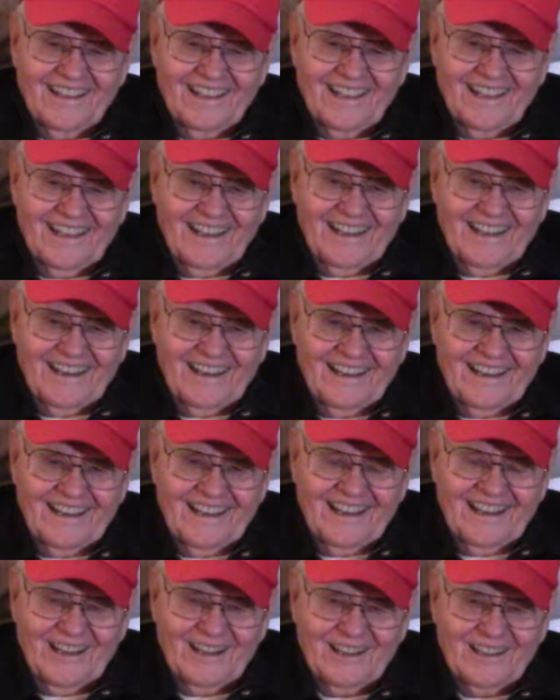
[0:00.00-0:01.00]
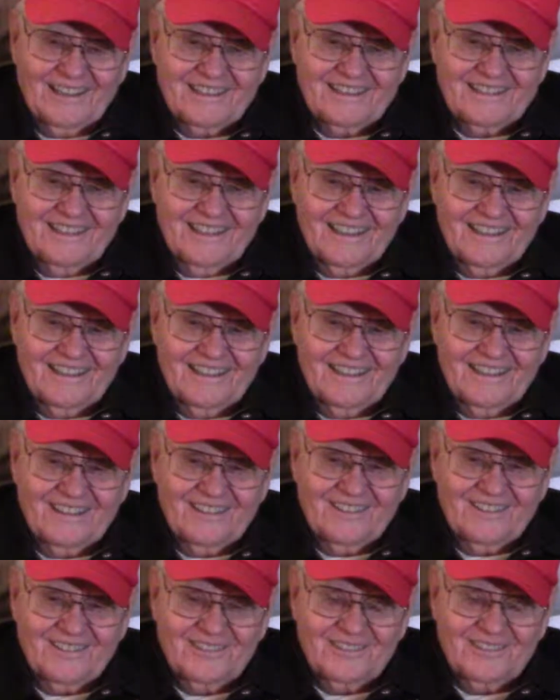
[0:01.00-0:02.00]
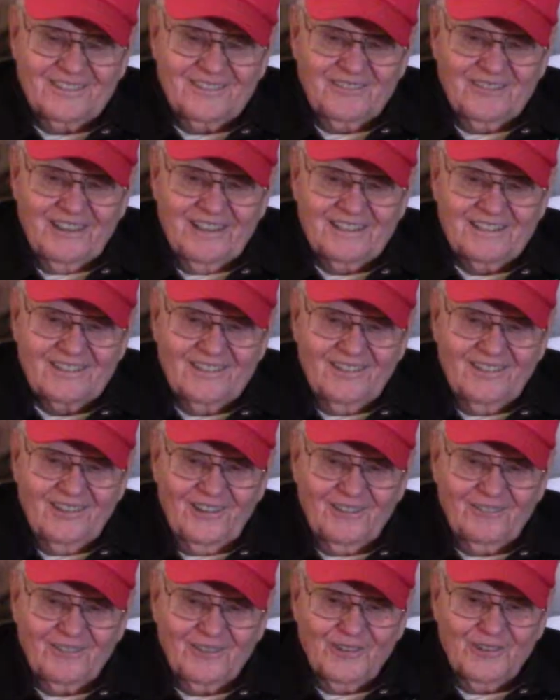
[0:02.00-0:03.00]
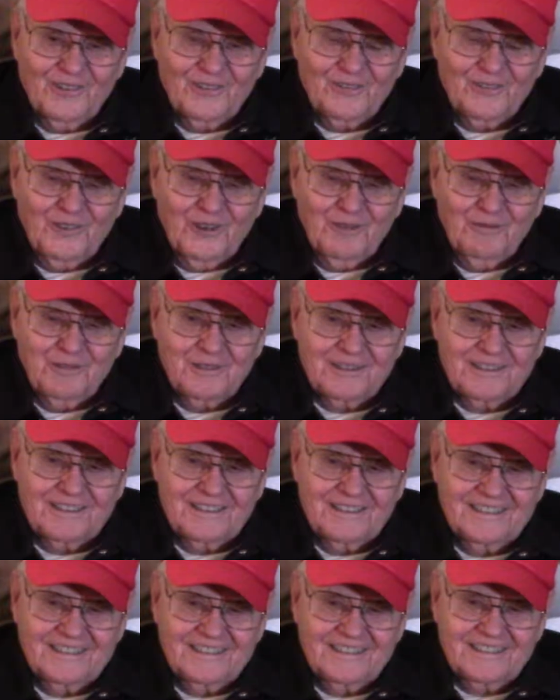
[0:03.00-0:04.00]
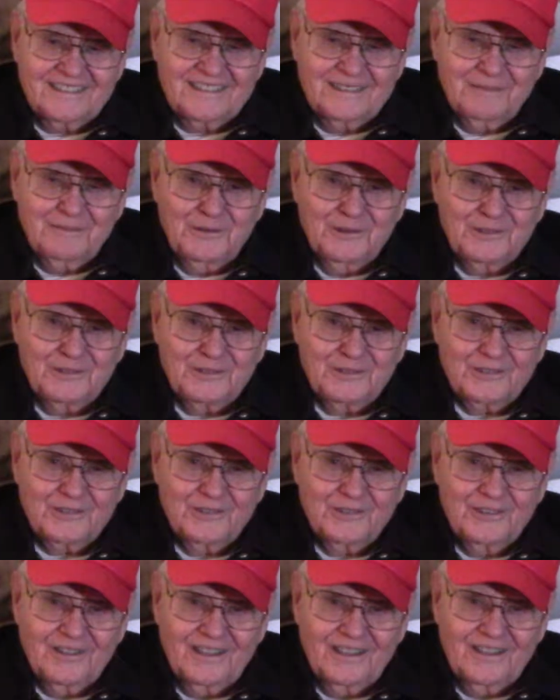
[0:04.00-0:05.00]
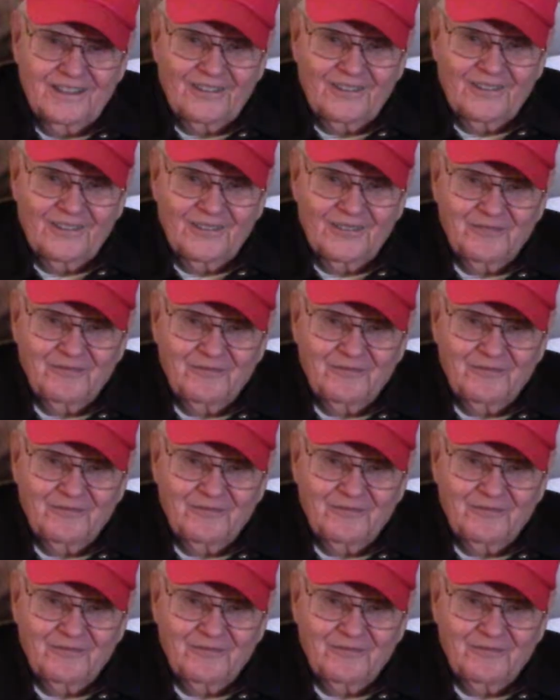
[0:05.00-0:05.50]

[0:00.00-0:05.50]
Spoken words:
And now it's nothing that's strange at all for those farmers to get 60 bushels to an acre.